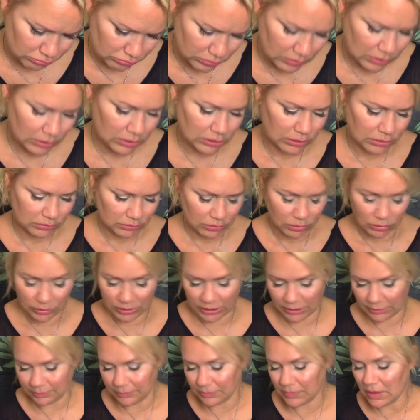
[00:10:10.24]
Ah,
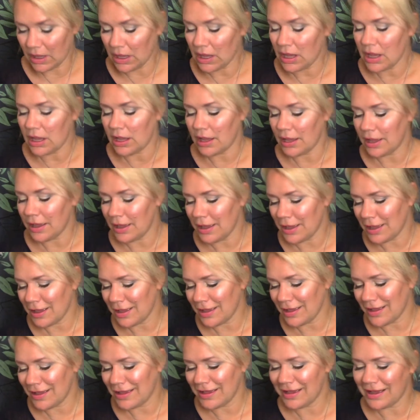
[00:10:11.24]
okay. Uh,
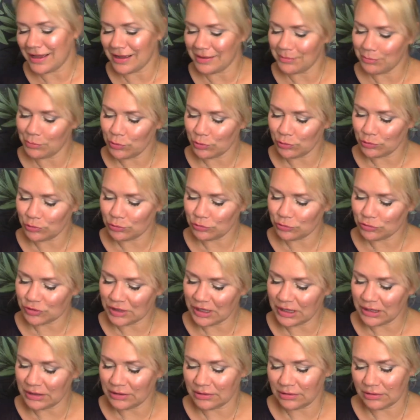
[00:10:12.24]
eh,
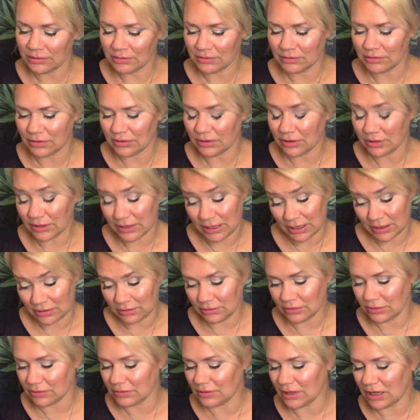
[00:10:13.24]
Monoskin,
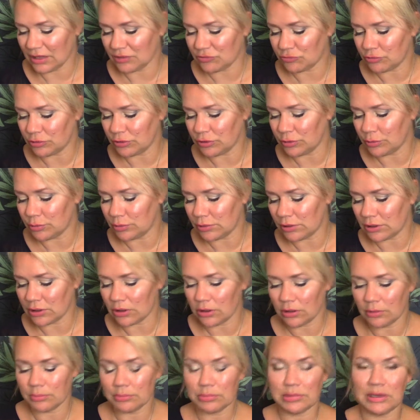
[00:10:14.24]
again, Night Renewal
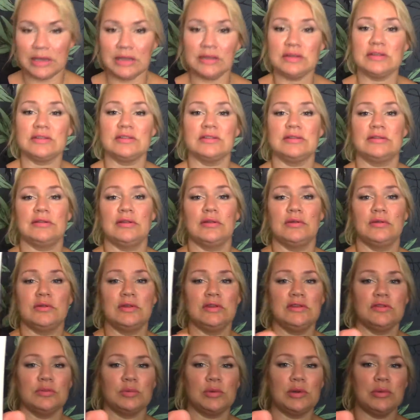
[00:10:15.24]
Complex. So
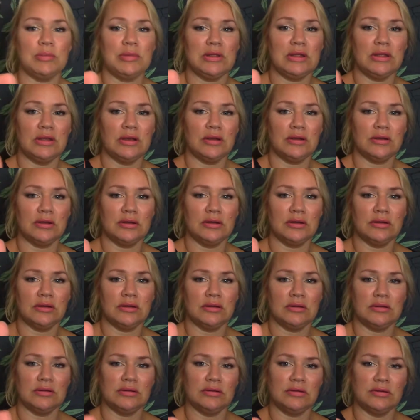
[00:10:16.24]
this will be
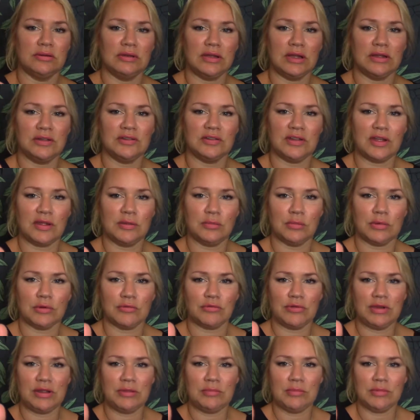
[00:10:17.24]
a nighttime
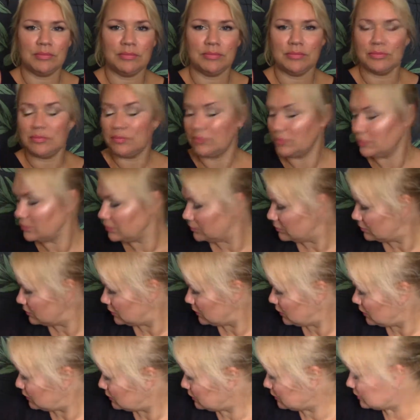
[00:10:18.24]
cream.
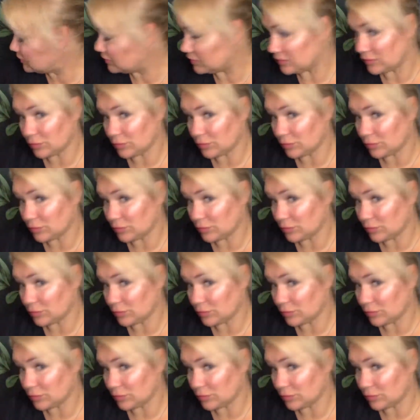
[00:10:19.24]
This is